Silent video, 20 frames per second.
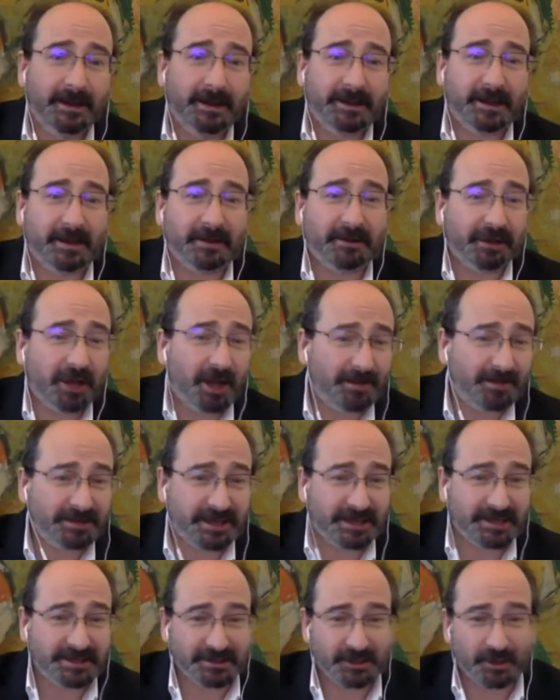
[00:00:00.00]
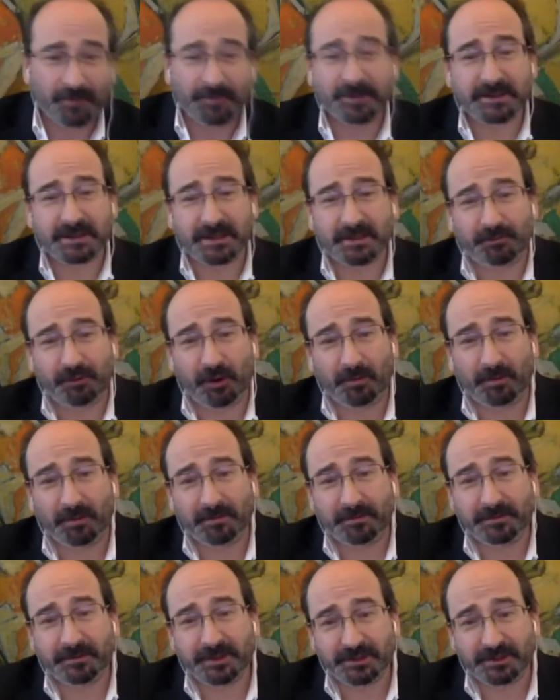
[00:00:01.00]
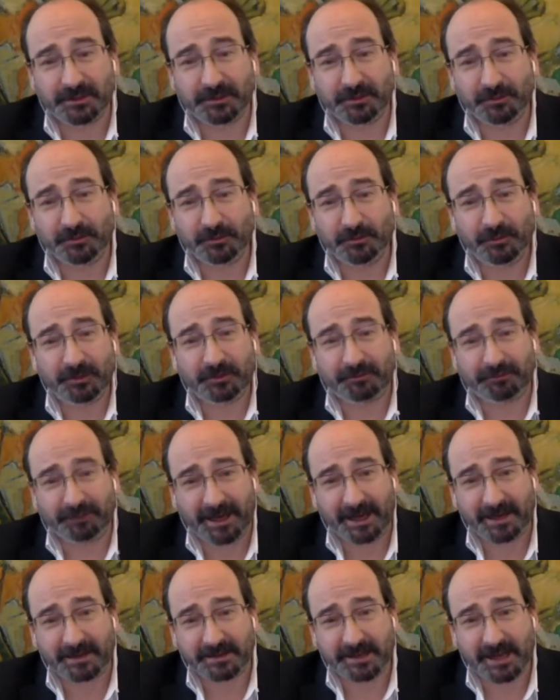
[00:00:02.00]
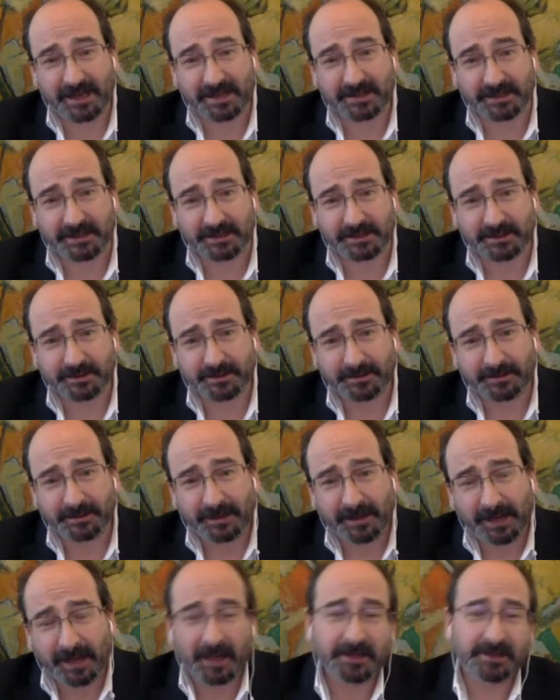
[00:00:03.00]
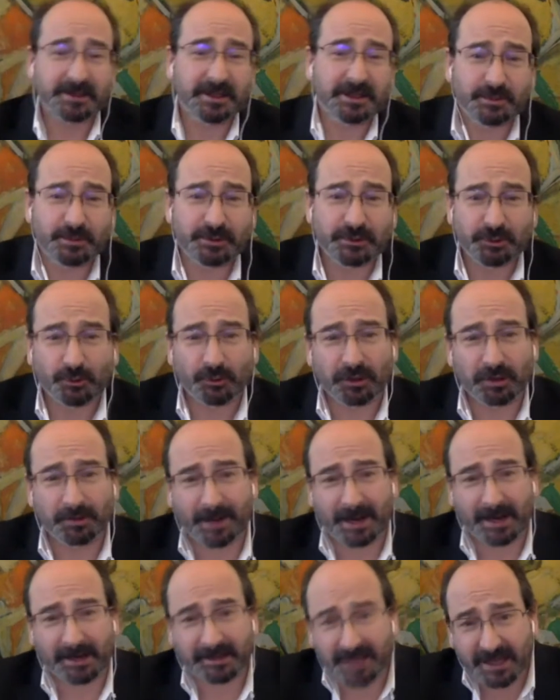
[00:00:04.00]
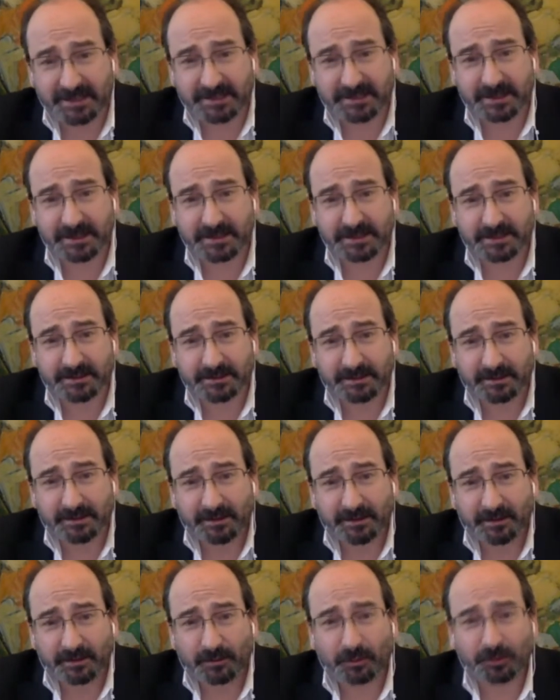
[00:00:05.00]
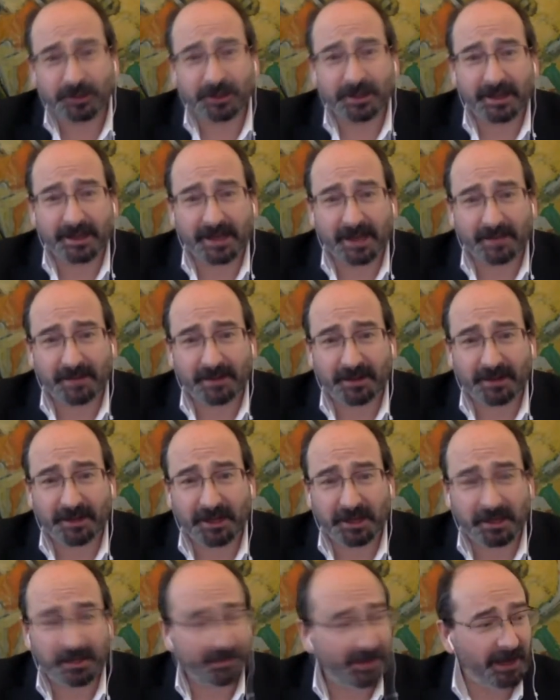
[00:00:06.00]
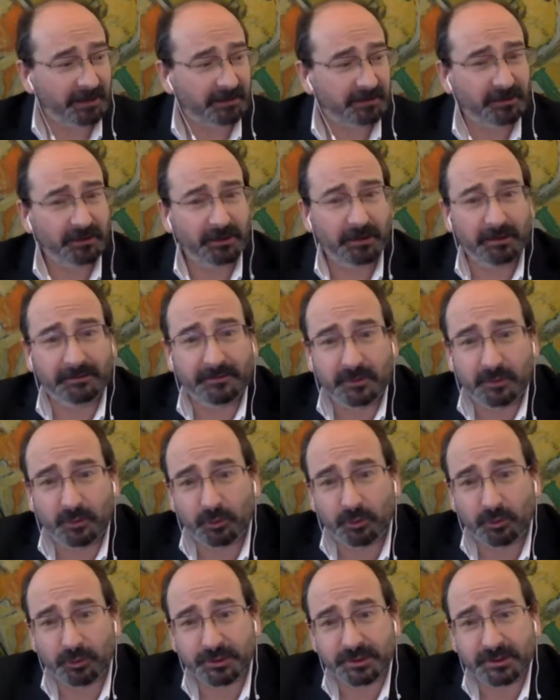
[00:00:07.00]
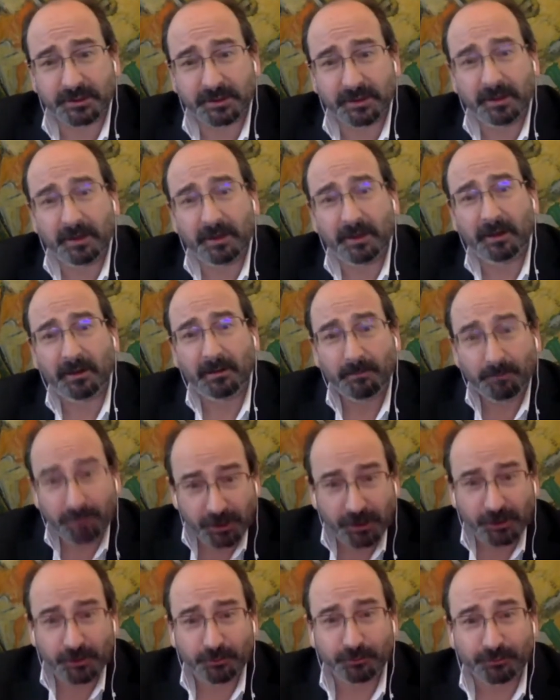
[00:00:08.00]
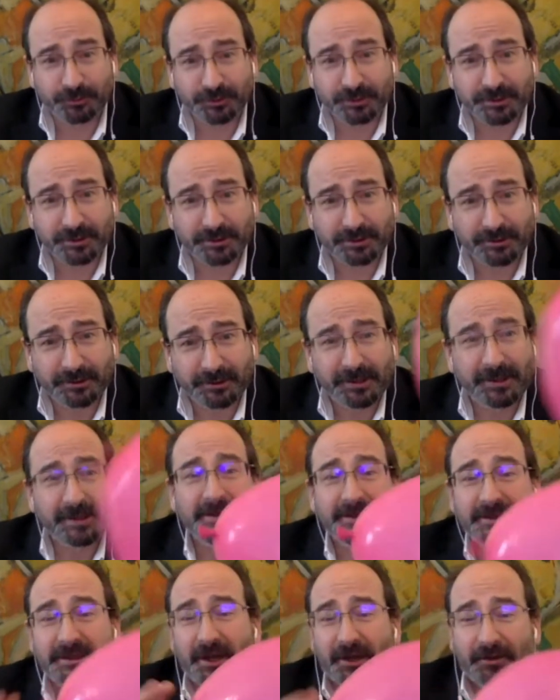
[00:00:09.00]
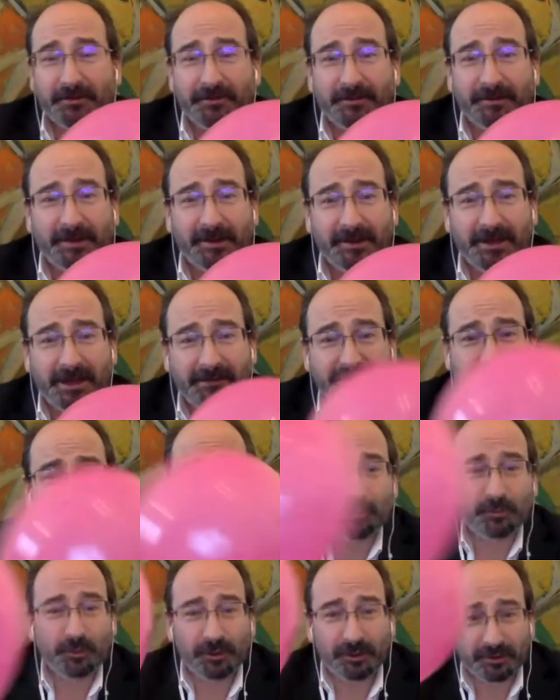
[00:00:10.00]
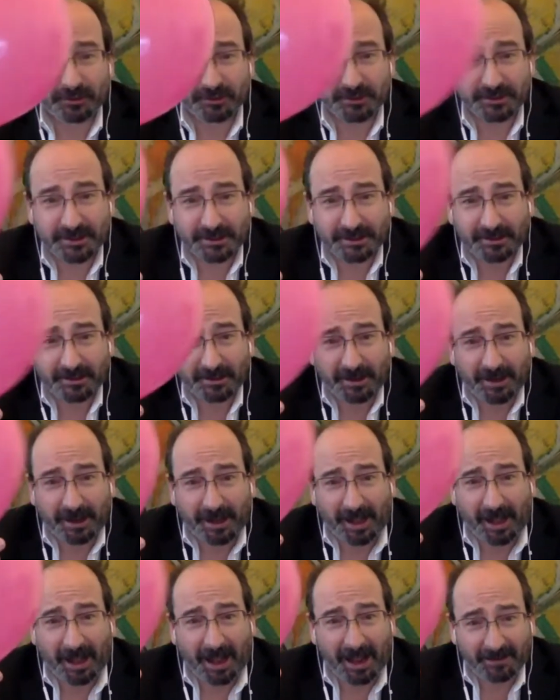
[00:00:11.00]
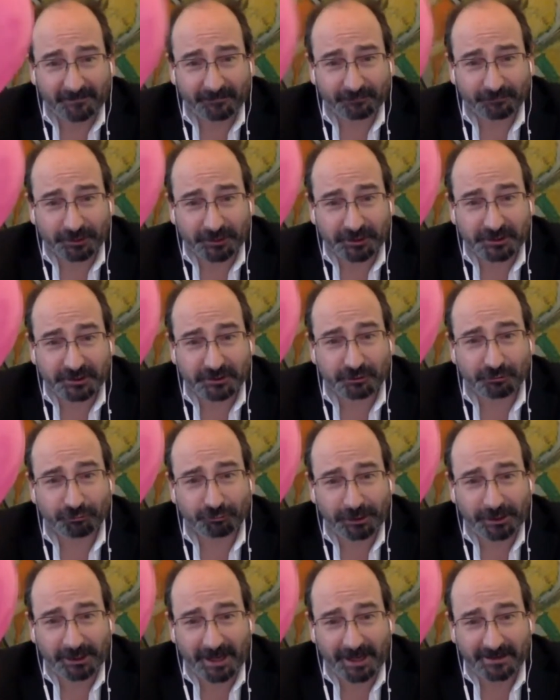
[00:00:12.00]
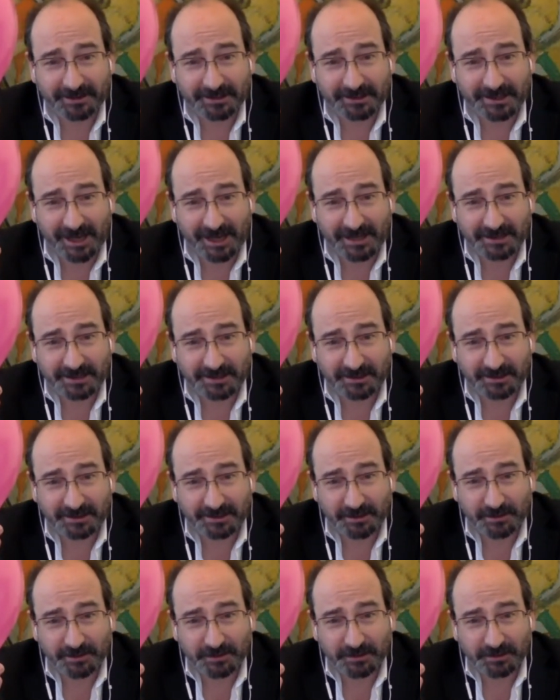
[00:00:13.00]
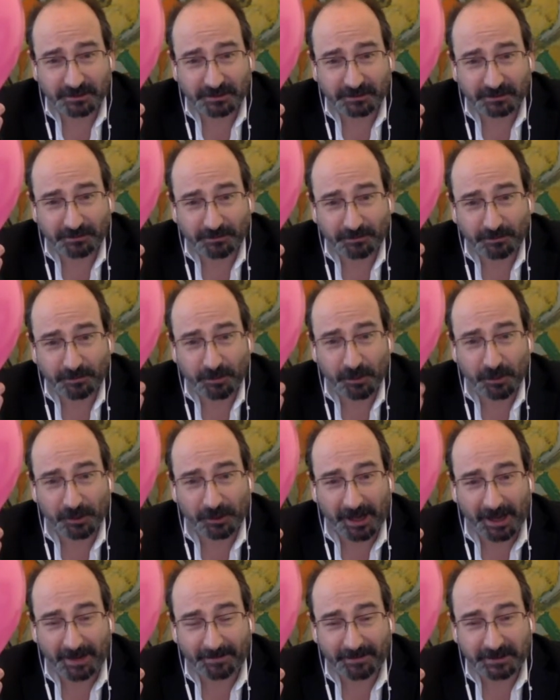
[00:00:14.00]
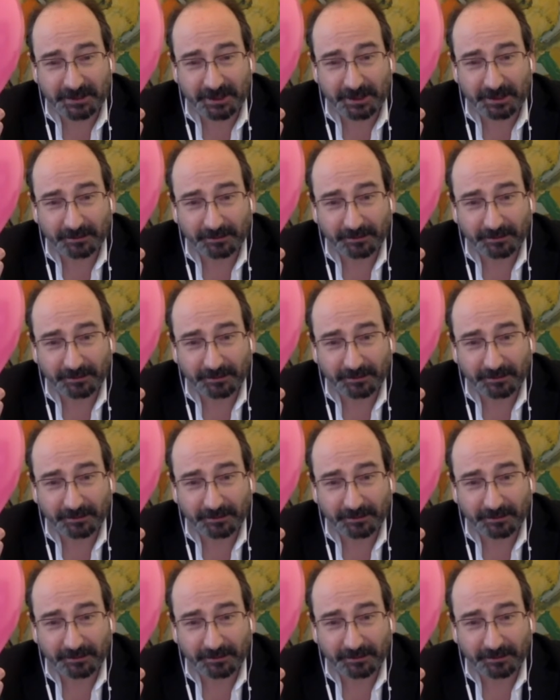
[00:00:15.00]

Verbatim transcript: Now, climate change is obviously a problem to do with greenhouse gases. And since we're talking about gases, what did that get me thinking about? Of course, balloons. So here is the world's average greenhouse gas consumption per capita